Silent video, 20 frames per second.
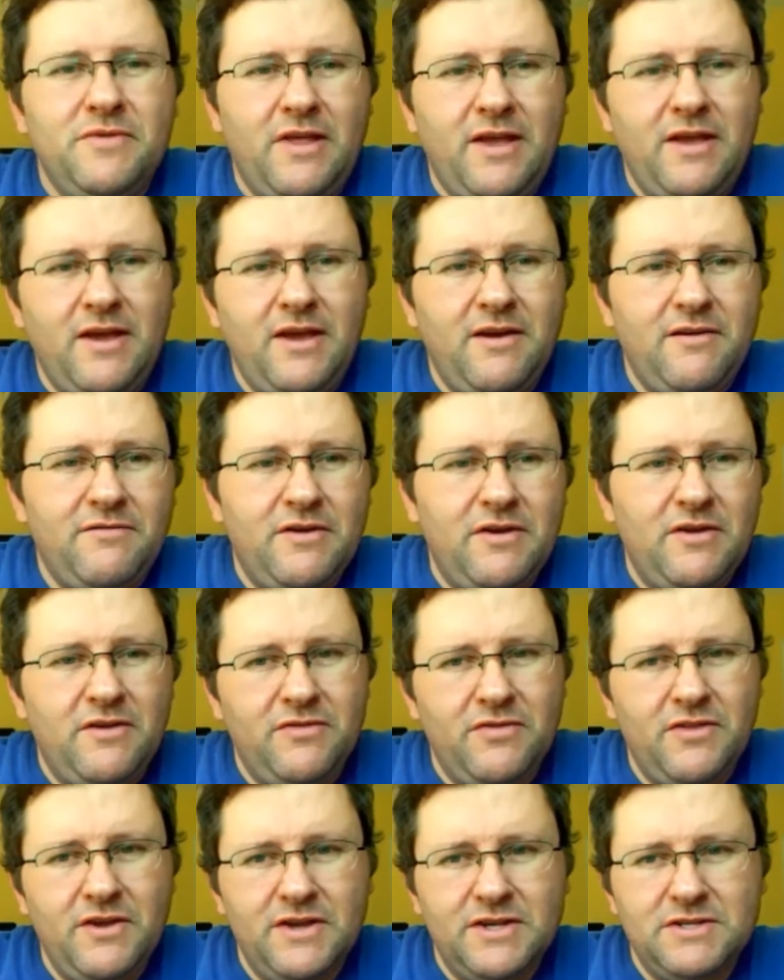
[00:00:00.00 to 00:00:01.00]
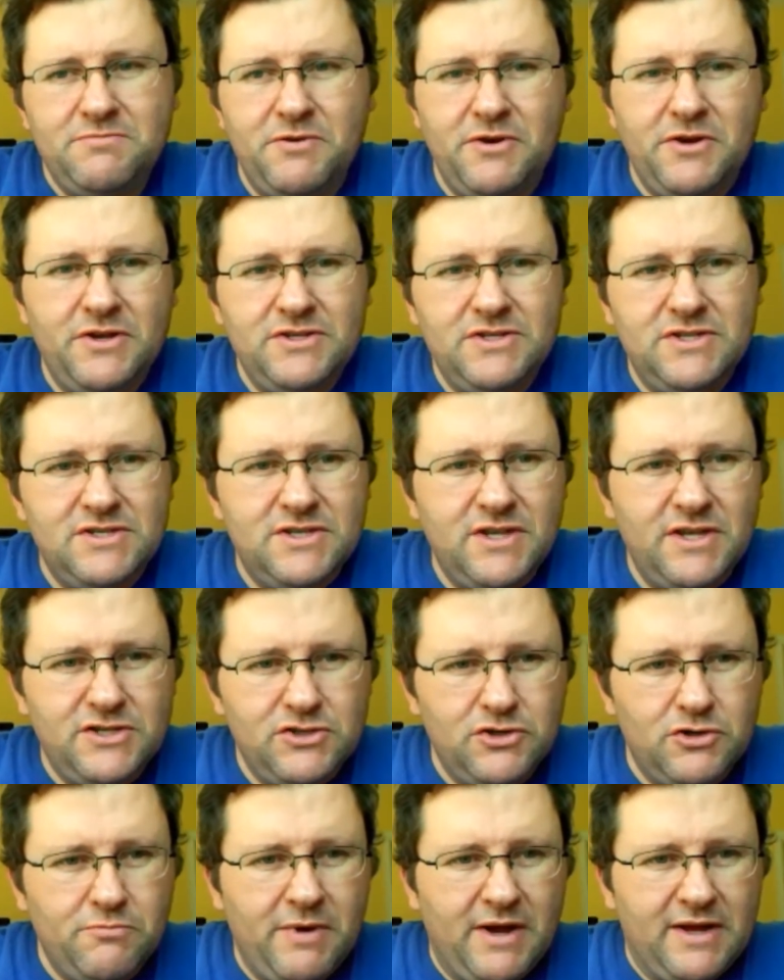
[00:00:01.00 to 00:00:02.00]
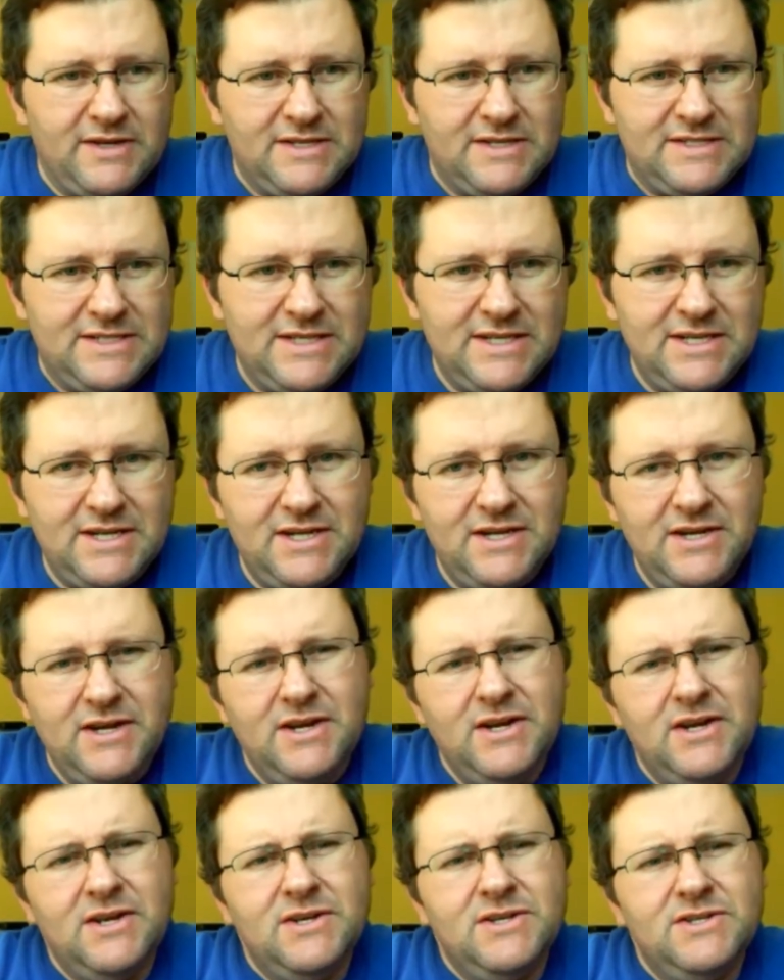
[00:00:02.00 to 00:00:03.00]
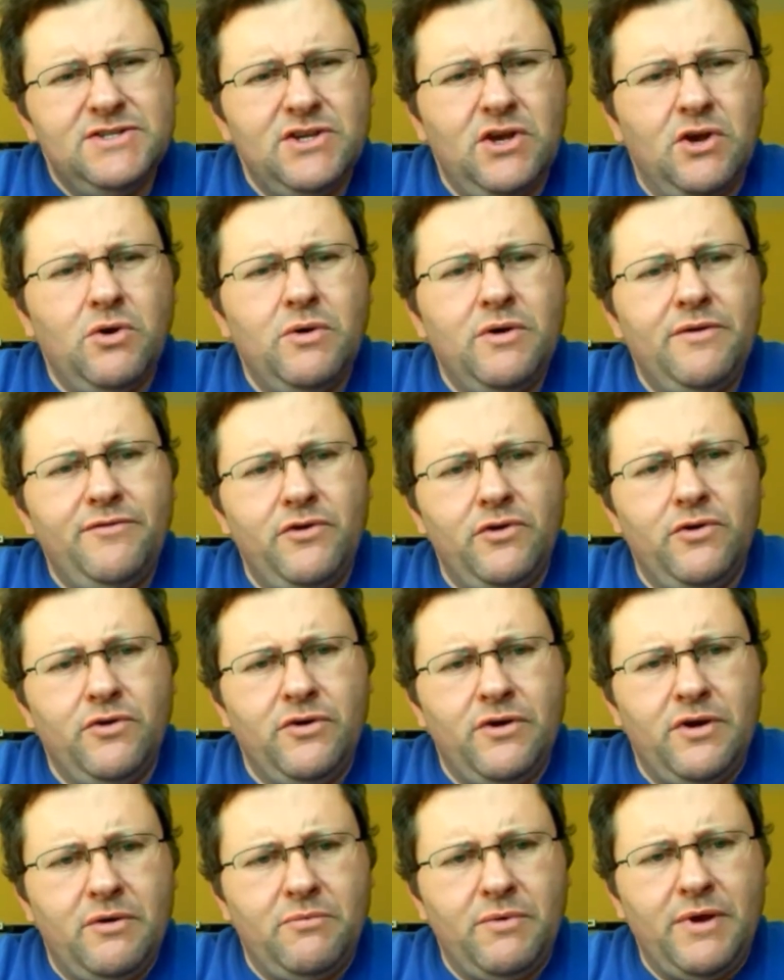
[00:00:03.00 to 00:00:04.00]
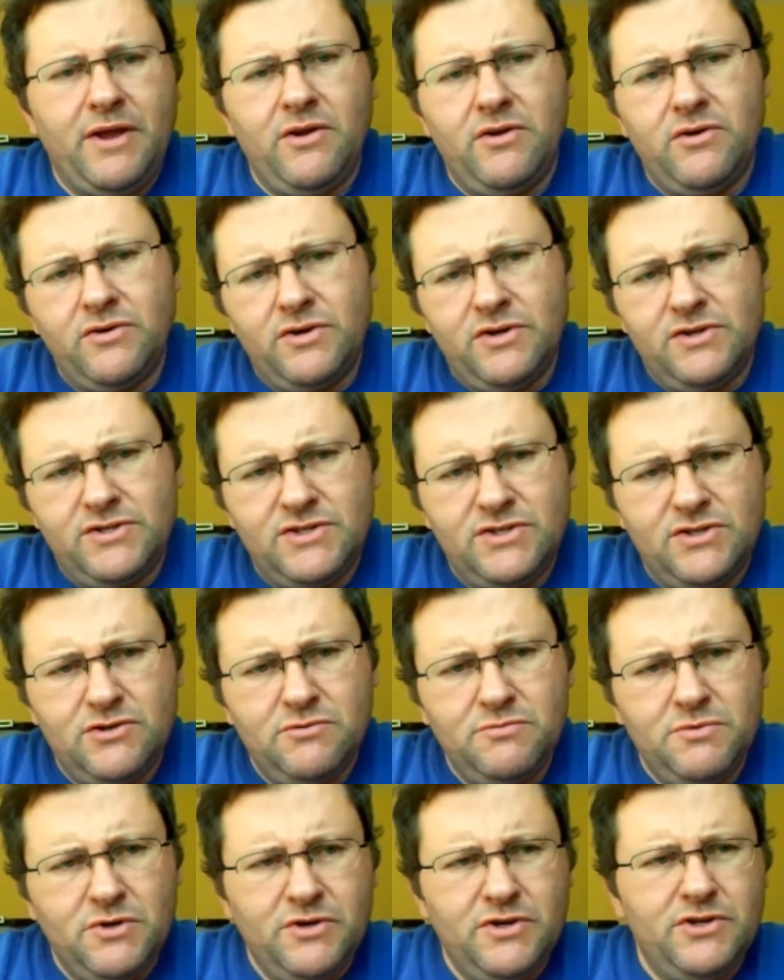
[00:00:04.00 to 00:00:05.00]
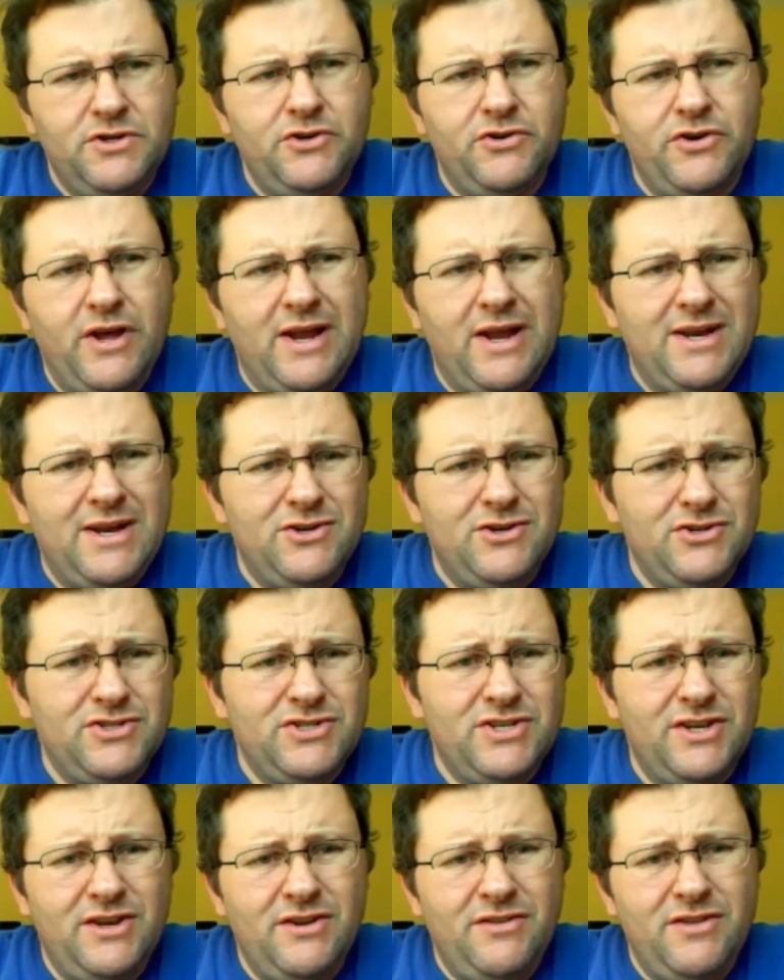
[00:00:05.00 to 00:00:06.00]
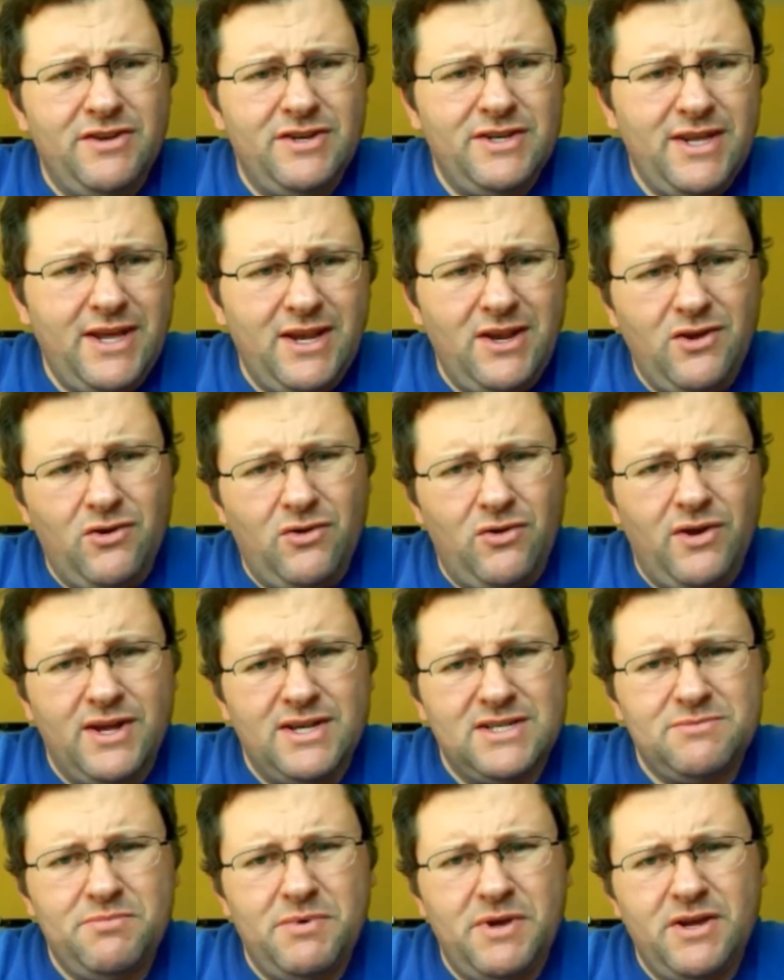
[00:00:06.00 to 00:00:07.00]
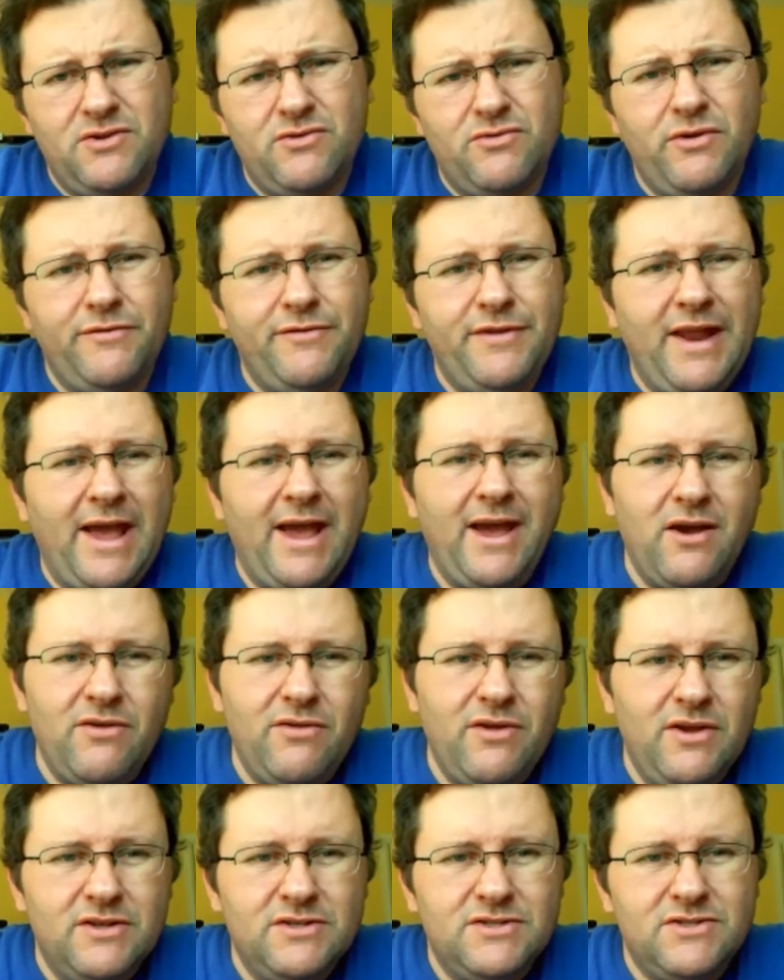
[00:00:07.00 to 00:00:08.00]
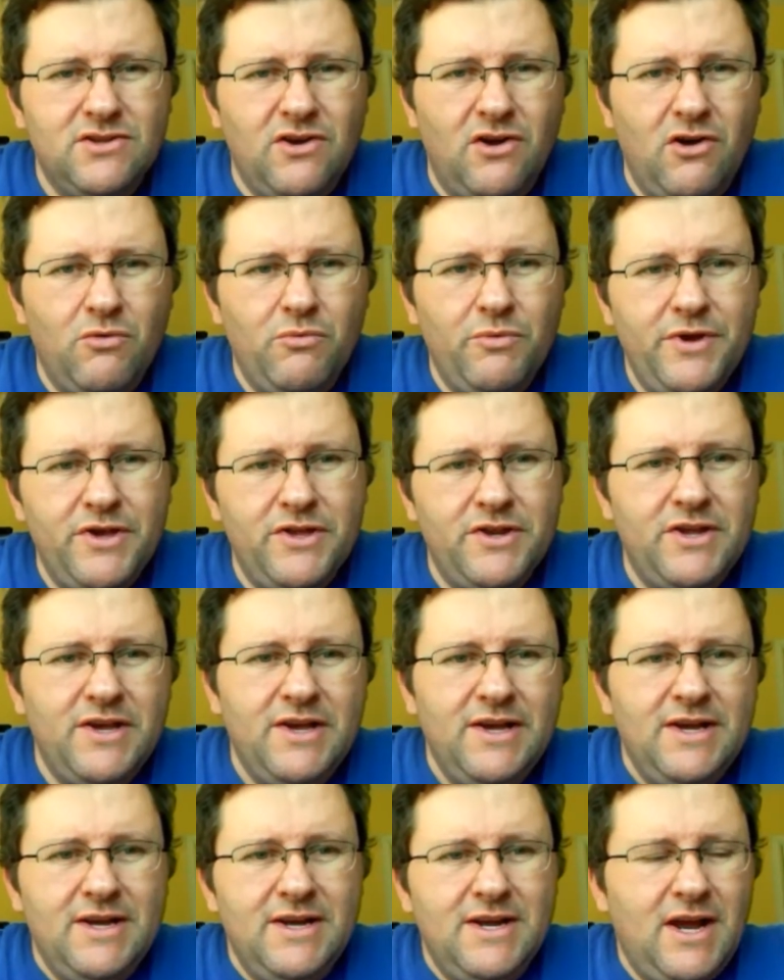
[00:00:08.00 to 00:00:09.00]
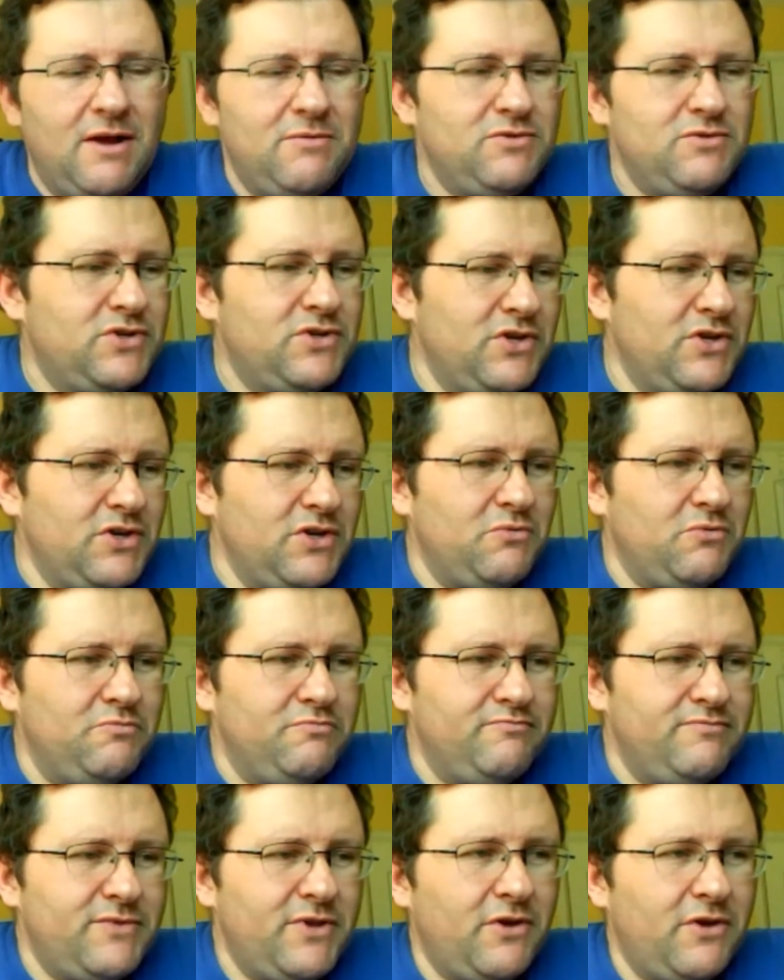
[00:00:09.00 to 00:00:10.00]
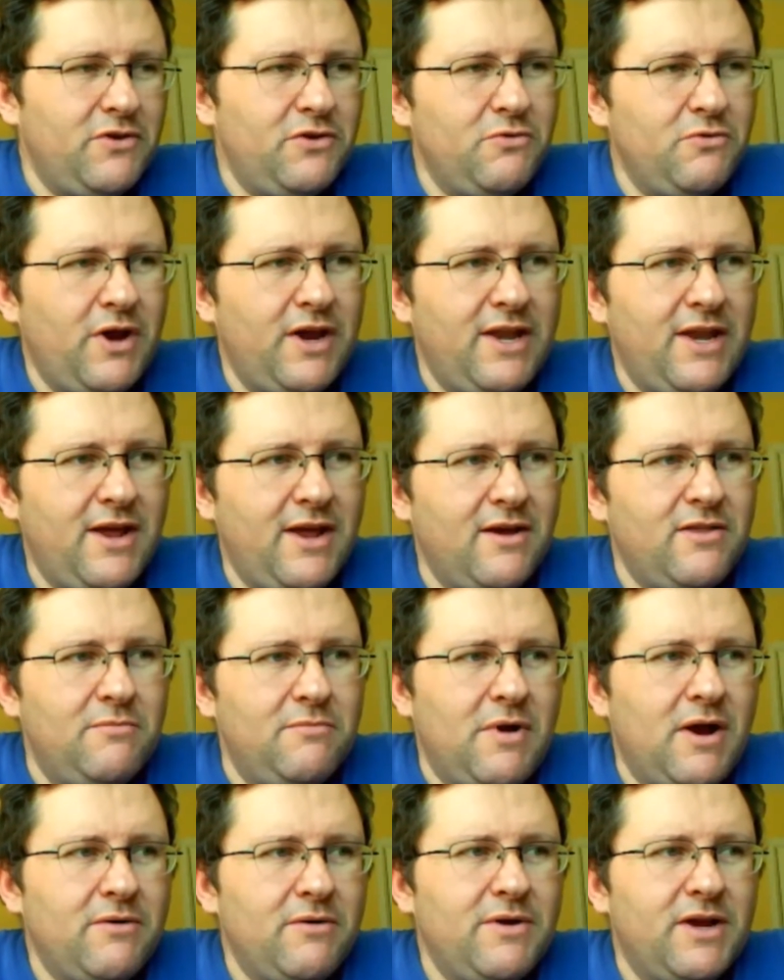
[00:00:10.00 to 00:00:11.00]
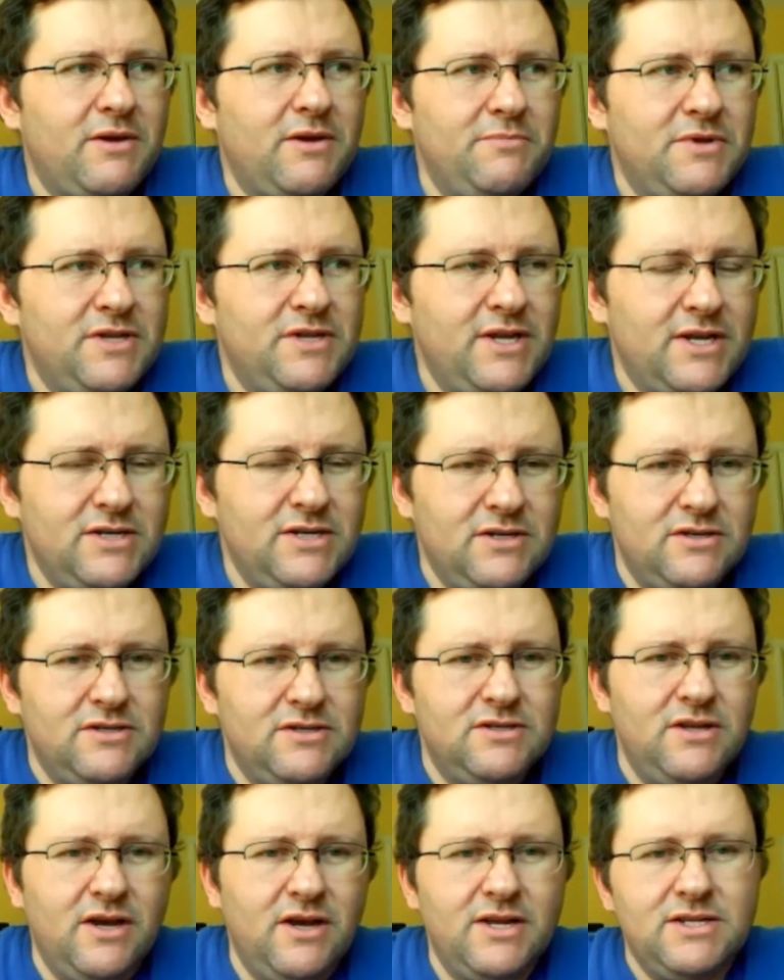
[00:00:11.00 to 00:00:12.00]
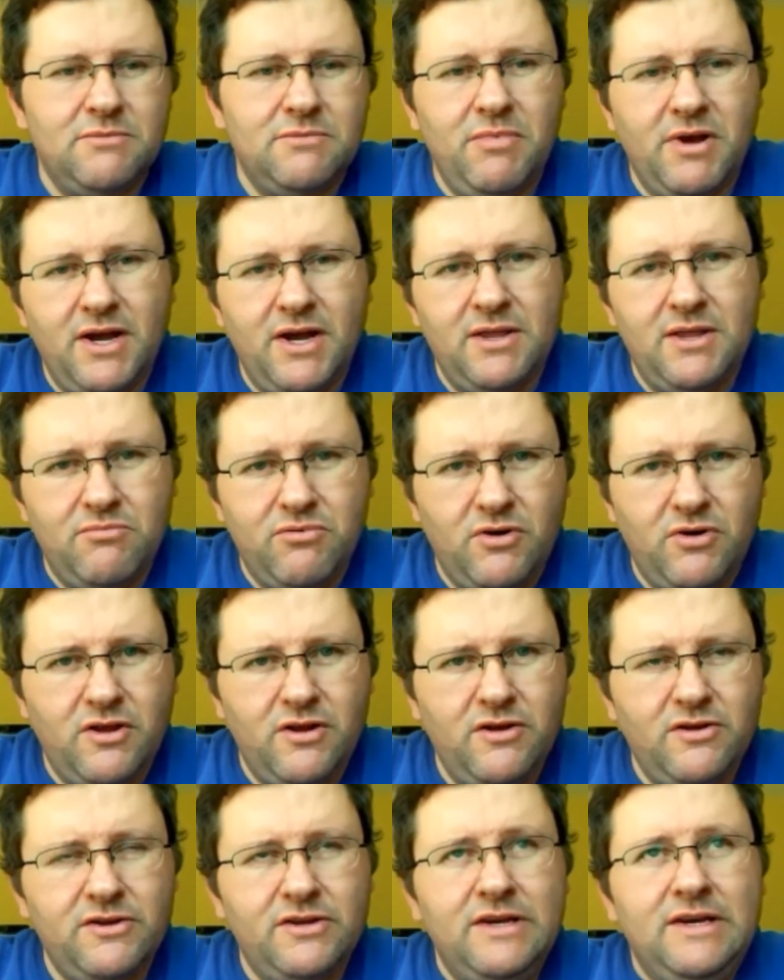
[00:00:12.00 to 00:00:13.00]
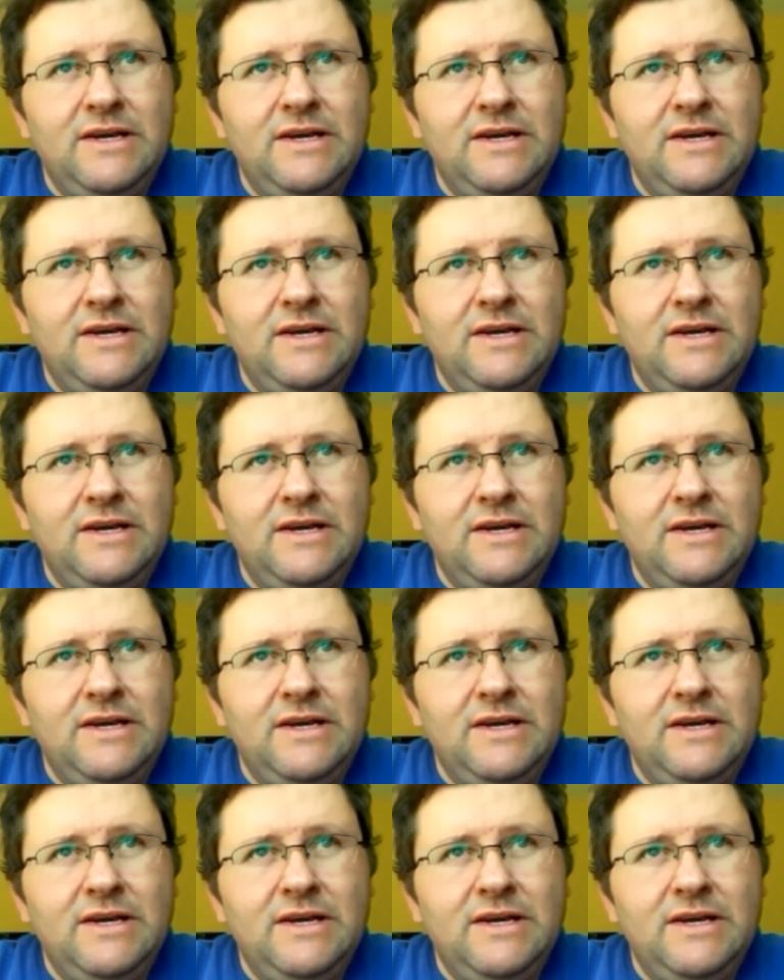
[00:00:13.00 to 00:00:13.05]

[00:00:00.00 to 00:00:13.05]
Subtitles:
having the experiences that you're about to see. So if you're a regular consumer and you're not interested in the technical aspect or even how the install went, I'm just going to tell you right now that my recommendation is not to buy the product.